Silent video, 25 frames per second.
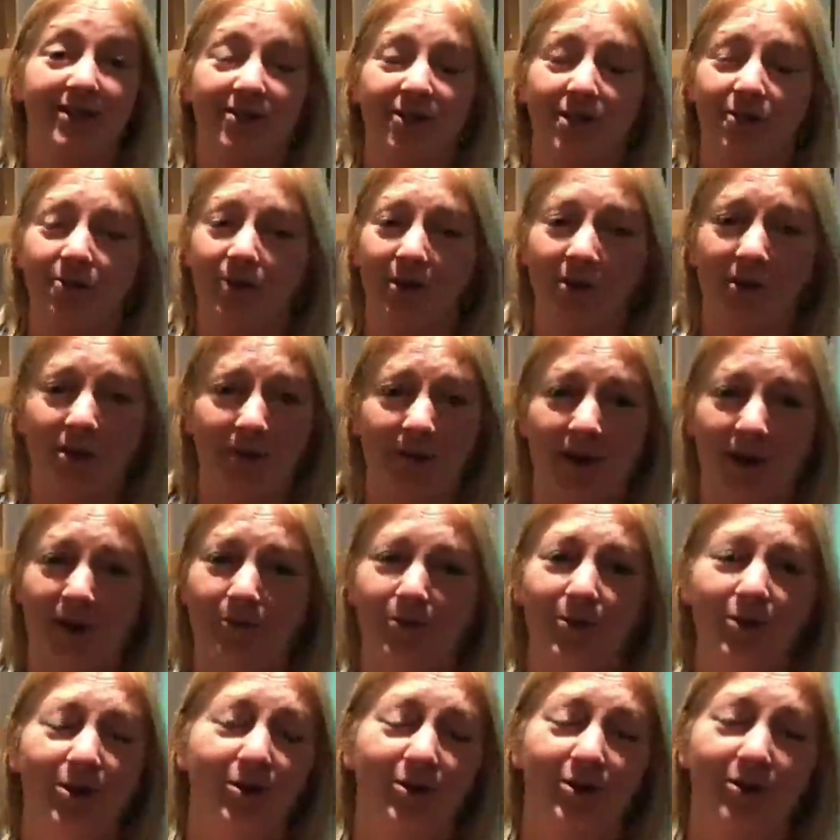don't worry about
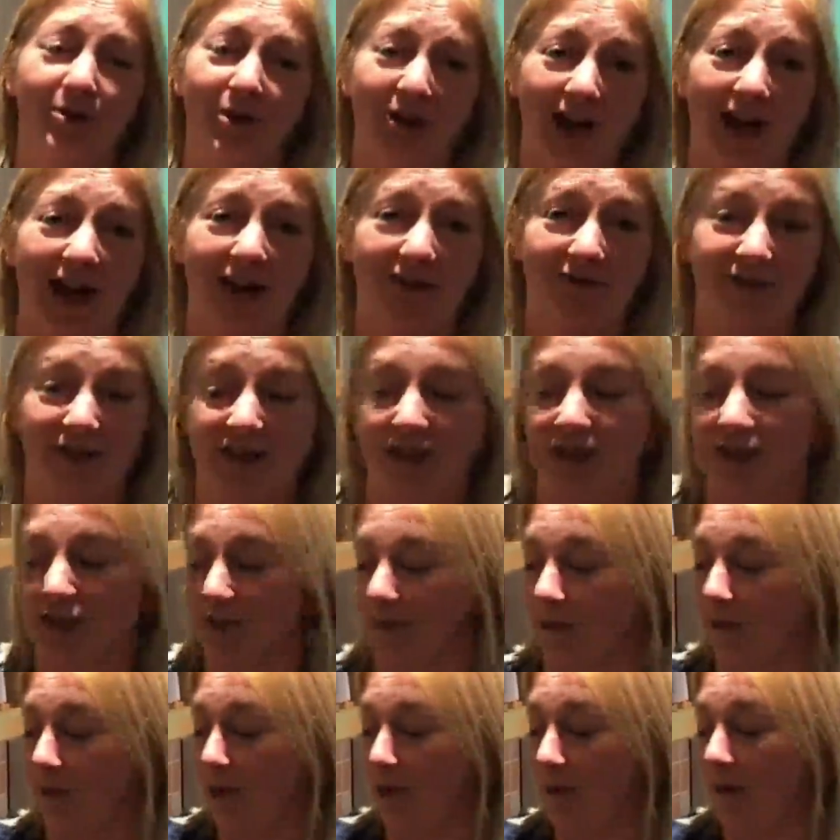what you're not having, just
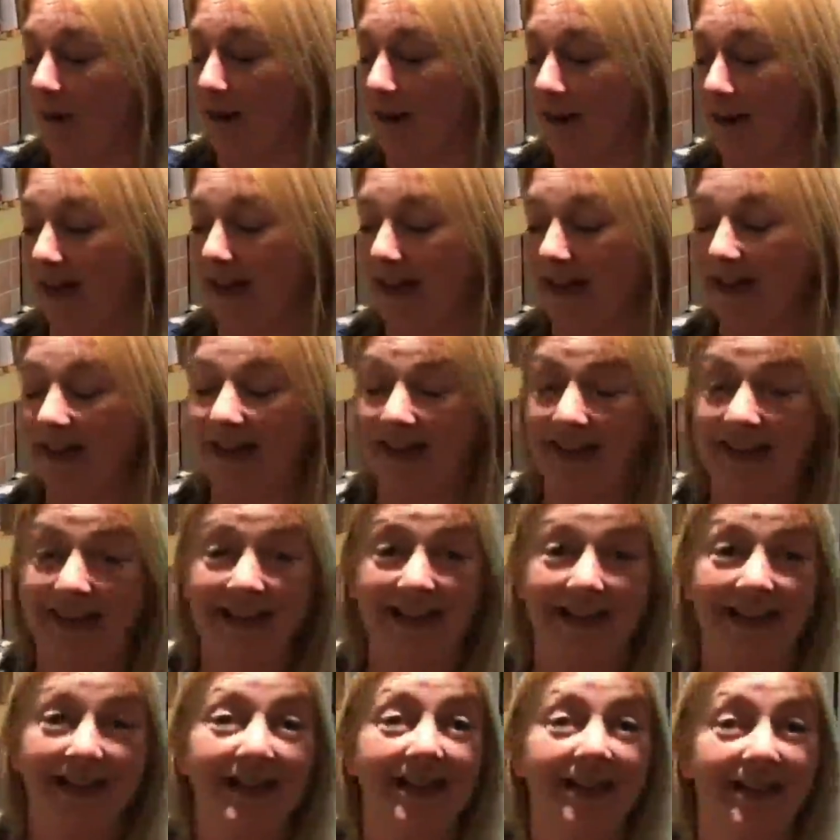worry about getting
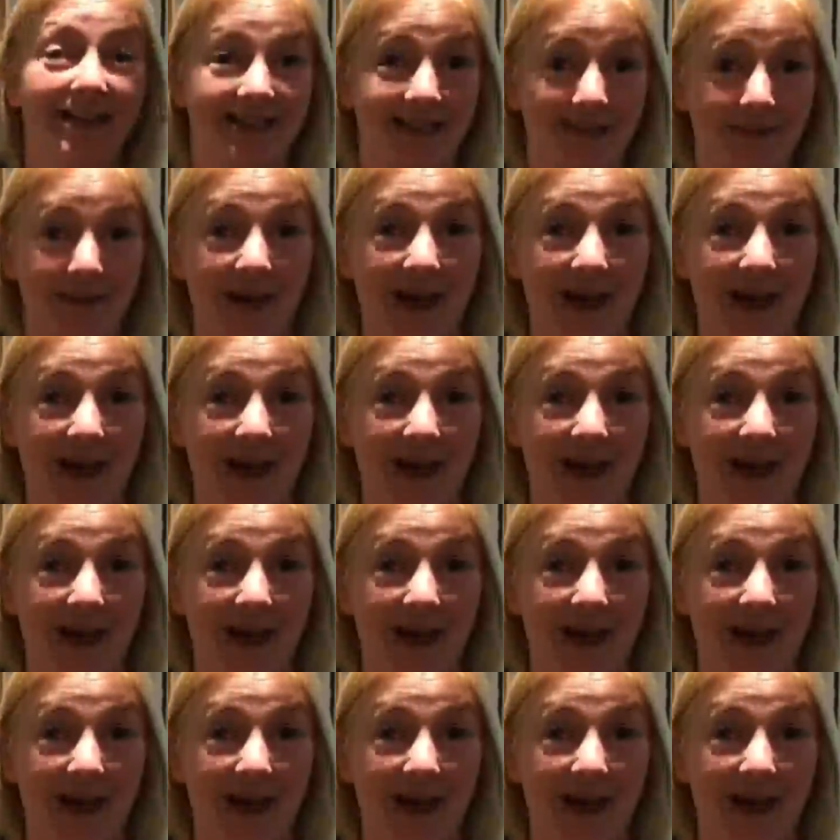in some